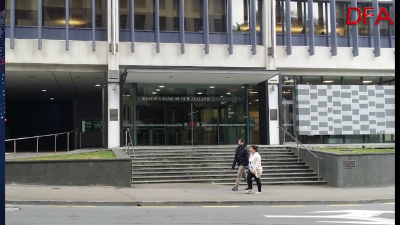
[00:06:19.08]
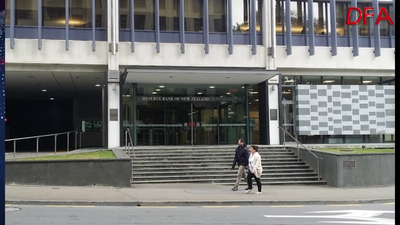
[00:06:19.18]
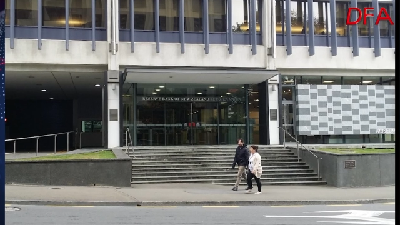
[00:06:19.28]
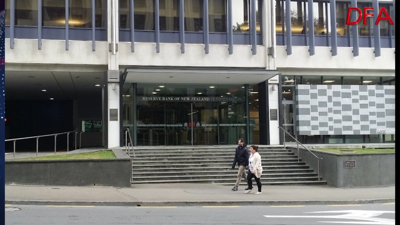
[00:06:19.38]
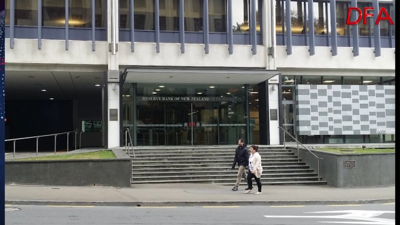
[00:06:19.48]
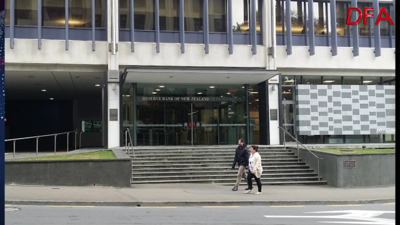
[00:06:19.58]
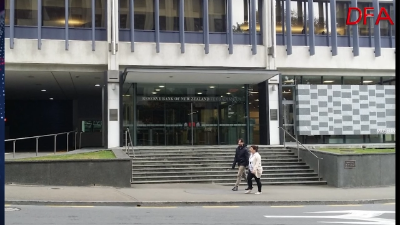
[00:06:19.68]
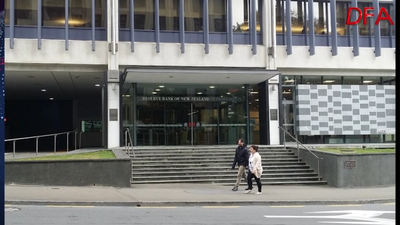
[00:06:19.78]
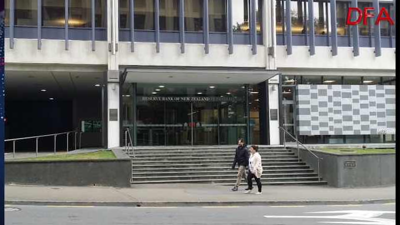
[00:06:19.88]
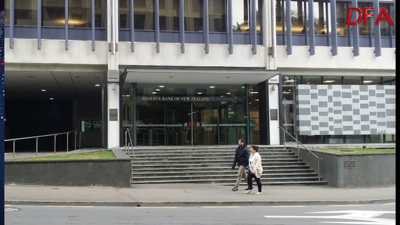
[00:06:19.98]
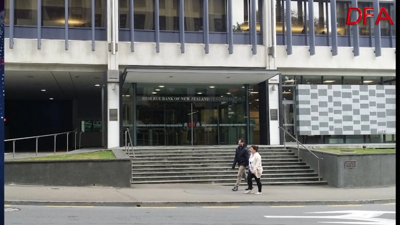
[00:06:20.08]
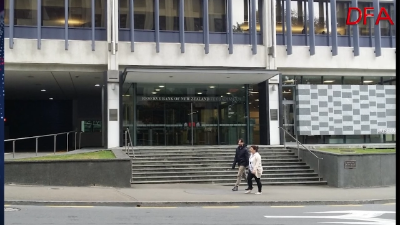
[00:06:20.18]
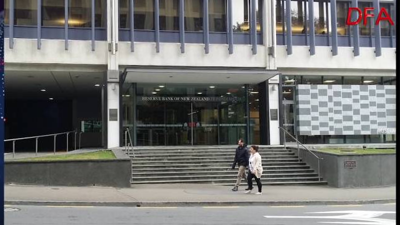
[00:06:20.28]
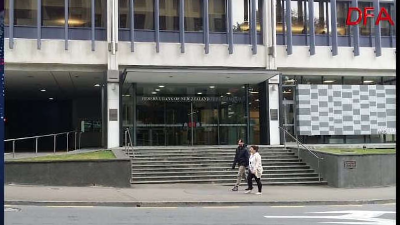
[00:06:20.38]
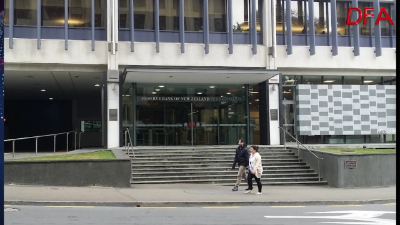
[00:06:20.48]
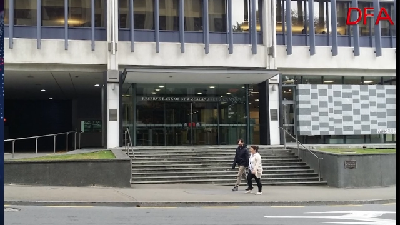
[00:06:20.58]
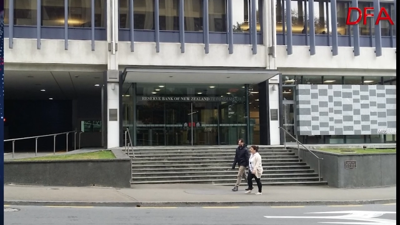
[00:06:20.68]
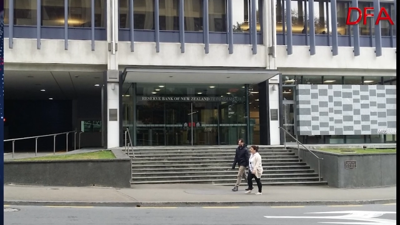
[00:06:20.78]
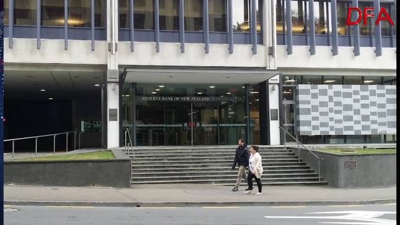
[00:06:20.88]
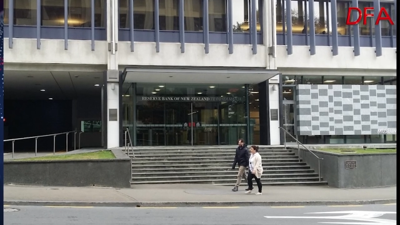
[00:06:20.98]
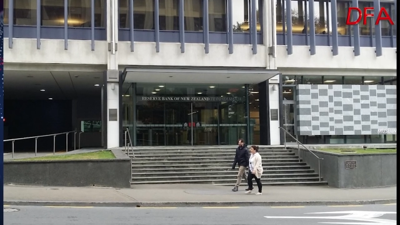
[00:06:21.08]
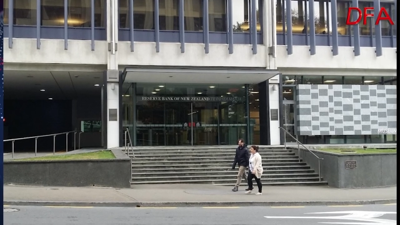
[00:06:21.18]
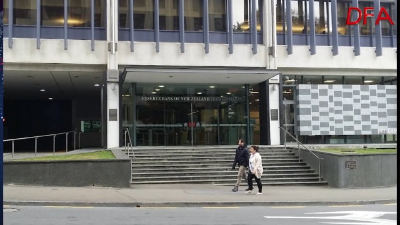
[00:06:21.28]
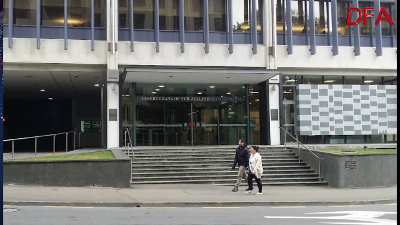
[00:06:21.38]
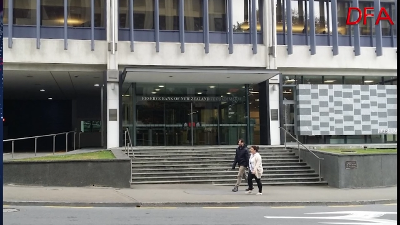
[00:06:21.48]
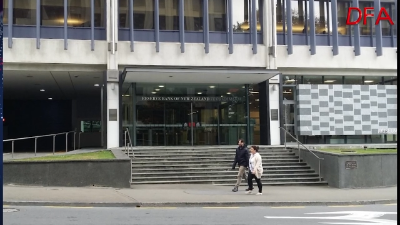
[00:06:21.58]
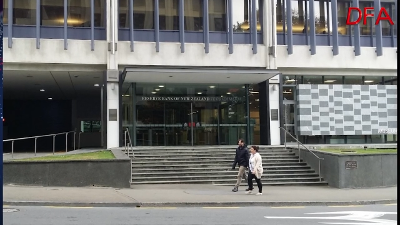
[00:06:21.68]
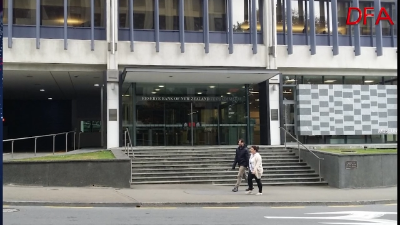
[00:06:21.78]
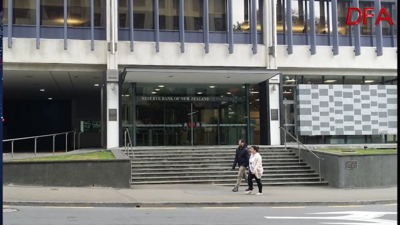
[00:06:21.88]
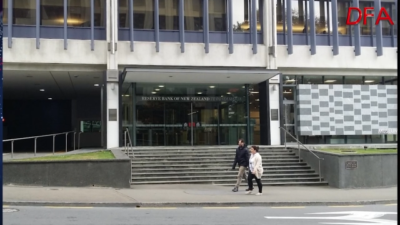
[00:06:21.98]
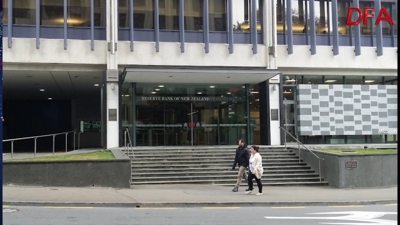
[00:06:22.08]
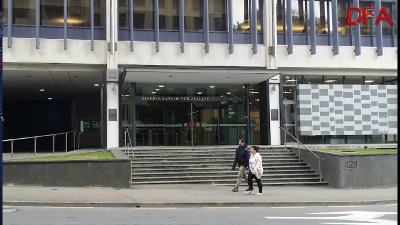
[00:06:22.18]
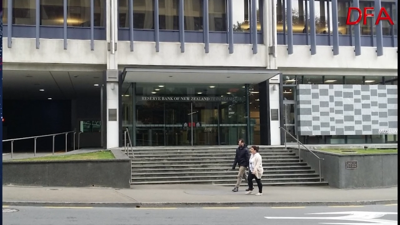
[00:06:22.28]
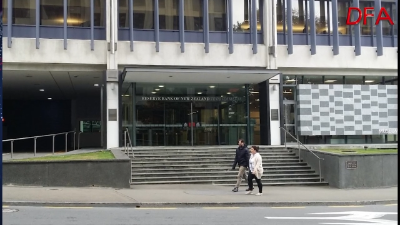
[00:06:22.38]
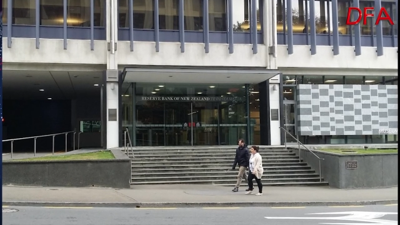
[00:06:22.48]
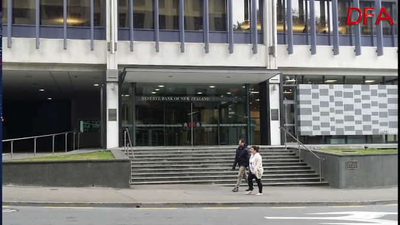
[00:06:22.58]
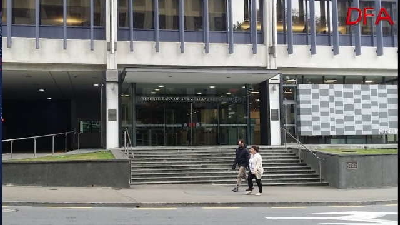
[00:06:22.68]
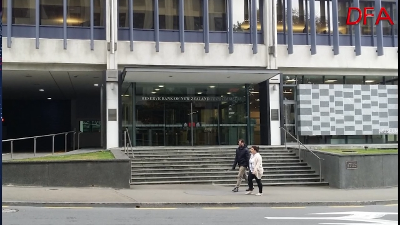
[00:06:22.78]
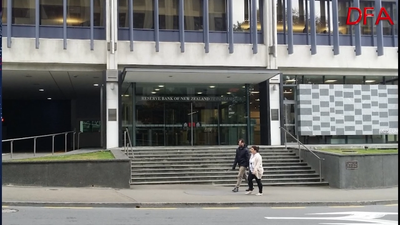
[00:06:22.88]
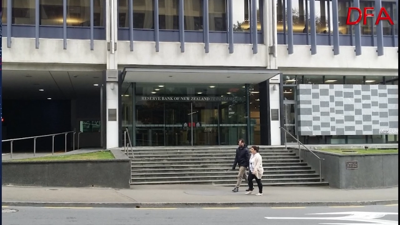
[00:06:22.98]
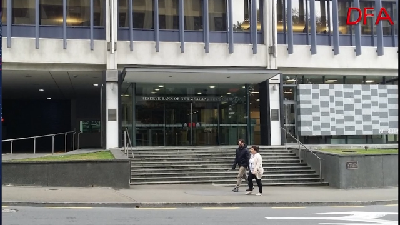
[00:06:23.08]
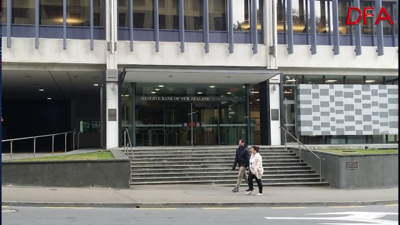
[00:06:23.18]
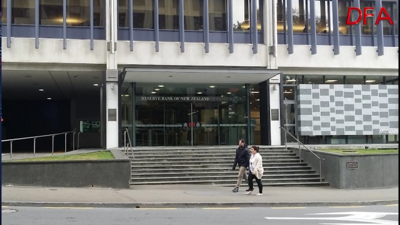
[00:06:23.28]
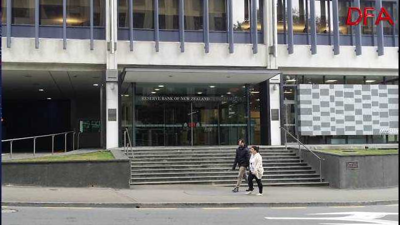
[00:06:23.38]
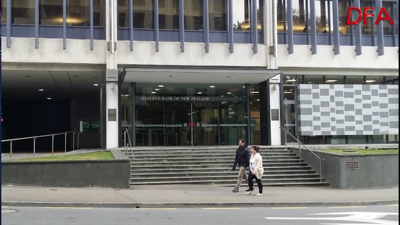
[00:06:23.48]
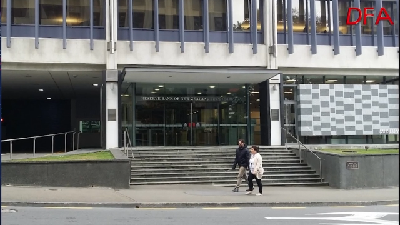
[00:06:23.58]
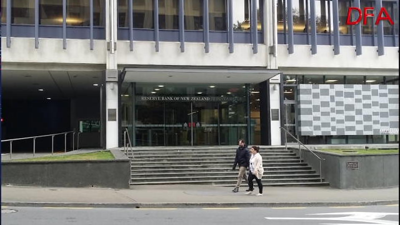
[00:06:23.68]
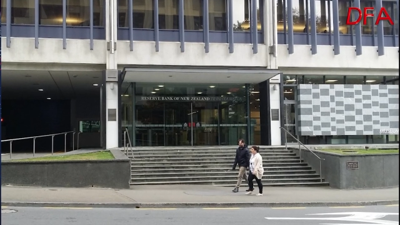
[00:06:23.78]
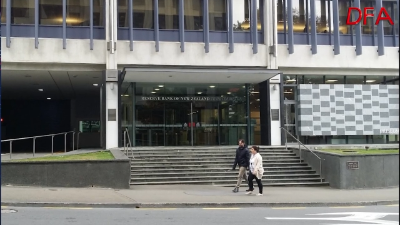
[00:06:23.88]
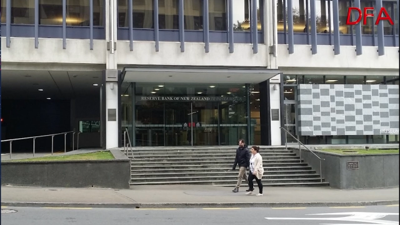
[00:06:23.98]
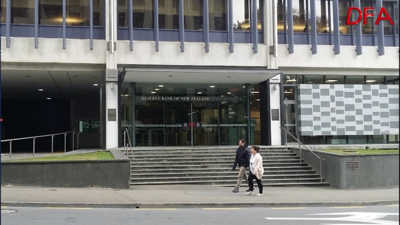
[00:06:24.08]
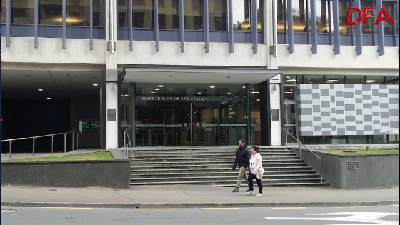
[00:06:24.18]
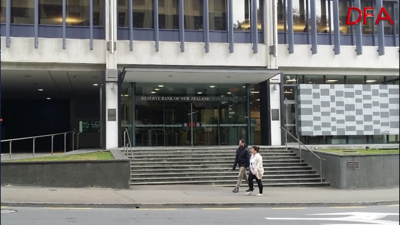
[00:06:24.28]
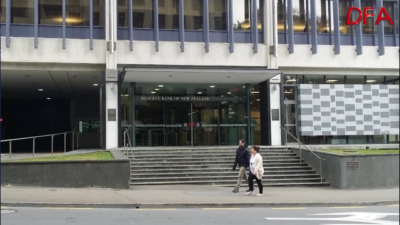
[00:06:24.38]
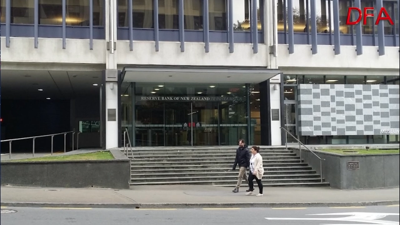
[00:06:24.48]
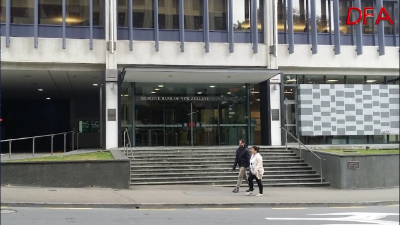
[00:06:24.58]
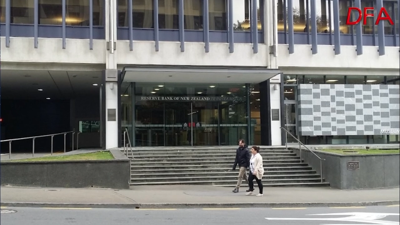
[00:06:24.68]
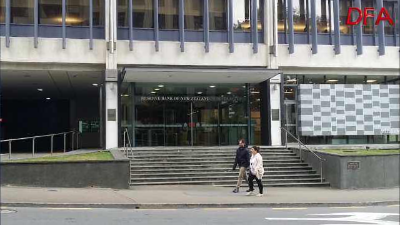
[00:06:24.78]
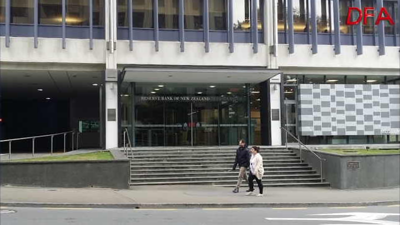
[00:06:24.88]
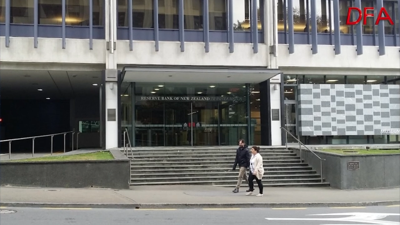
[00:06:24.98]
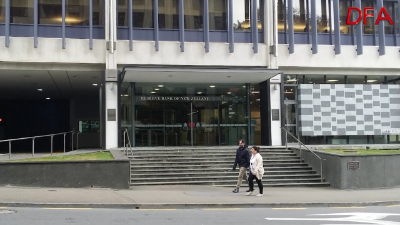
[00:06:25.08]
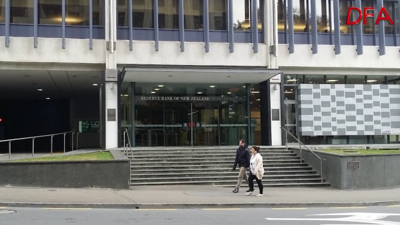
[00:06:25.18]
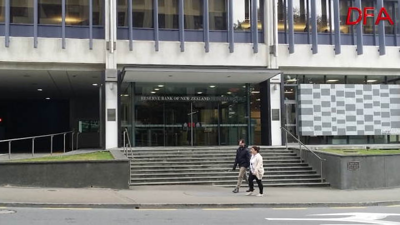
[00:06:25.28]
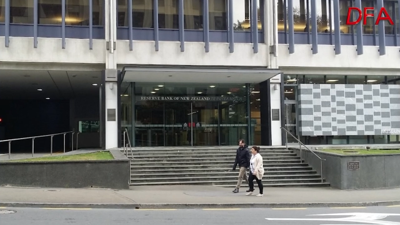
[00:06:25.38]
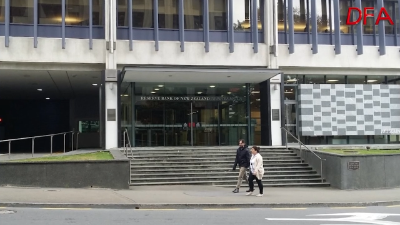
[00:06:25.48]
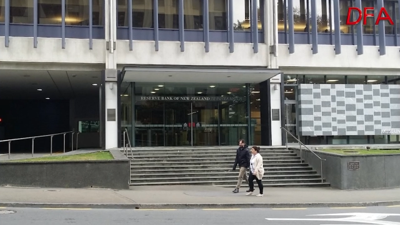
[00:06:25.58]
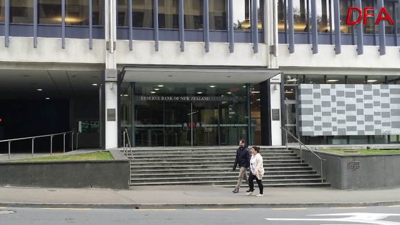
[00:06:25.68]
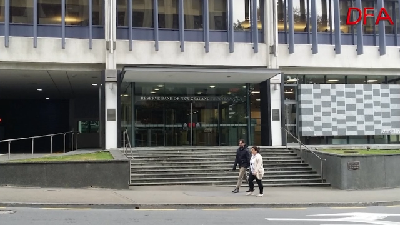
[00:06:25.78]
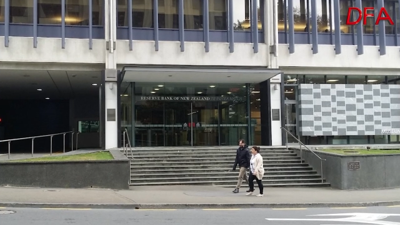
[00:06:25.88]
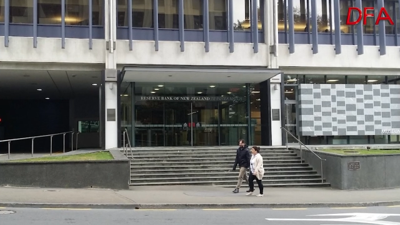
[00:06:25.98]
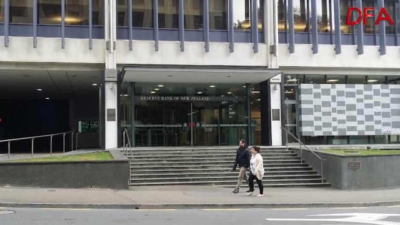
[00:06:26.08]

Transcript: Nobody's mouth can be seen.